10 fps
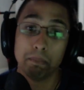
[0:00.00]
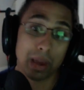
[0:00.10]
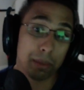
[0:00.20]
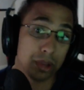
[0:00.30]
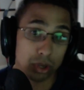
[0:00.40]

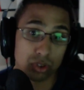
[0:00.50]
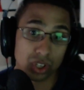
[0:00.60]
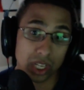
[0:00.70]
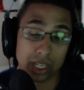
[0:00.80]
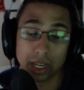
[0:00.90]
maybe using
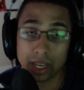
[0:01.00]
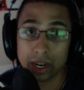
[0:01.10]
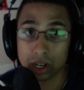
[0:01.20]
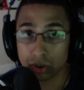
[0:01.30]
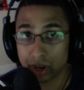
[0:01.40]
it in an
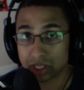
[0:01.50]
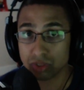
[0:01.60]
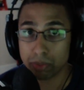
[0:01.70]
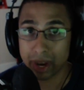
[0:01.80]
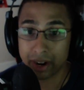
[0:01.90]
aggressive
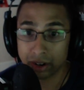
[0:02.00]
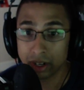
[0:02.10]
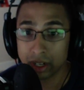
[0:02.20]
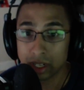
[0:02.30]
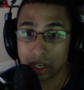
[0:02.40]
manner
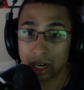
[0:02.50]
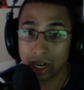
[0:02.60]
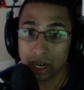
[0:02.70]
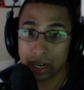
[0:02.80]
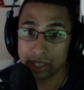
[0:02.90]

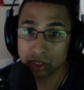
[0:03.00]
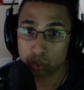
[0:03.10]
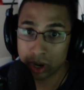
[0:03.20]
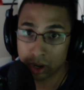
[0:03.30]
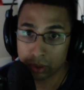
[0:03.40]
as
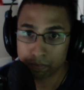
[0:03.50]
well.